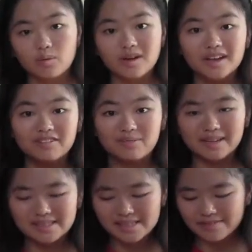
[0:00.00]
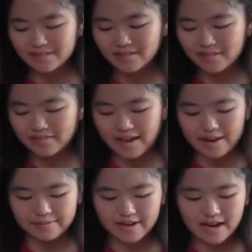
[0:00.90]
With what's left of the
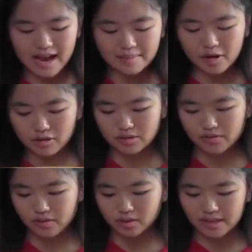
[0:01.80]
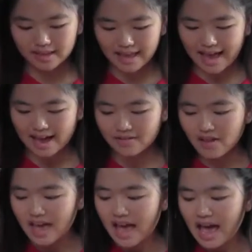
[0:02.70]
fabric, I'm going to fold it in half
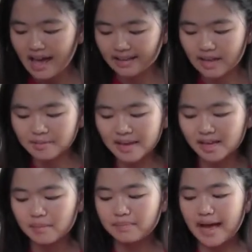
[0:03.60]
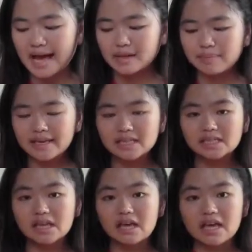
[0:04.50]
and then make a back
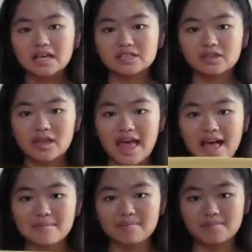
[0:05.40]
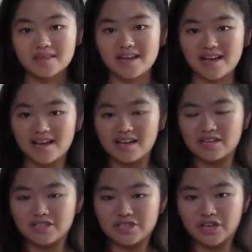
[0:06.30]
piece so that
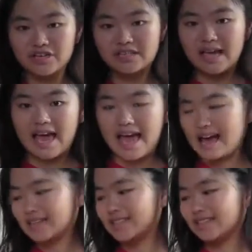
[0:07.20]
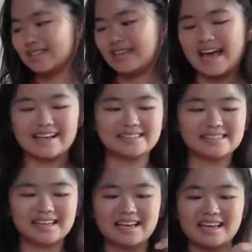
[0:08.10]
the shirt actually
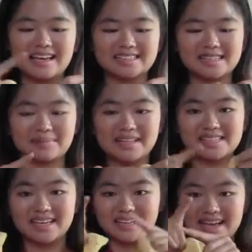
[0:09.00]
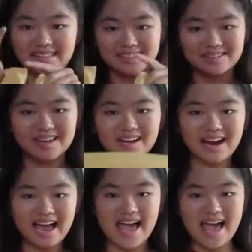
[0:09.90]
has something to connect to
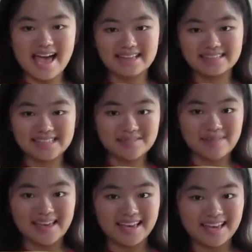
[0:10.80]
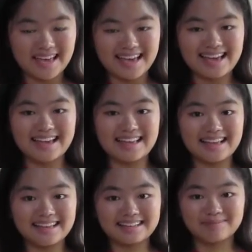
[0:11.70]
here and to make it
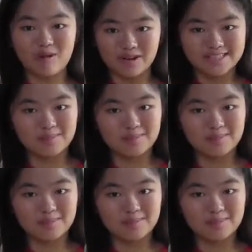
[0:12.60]
more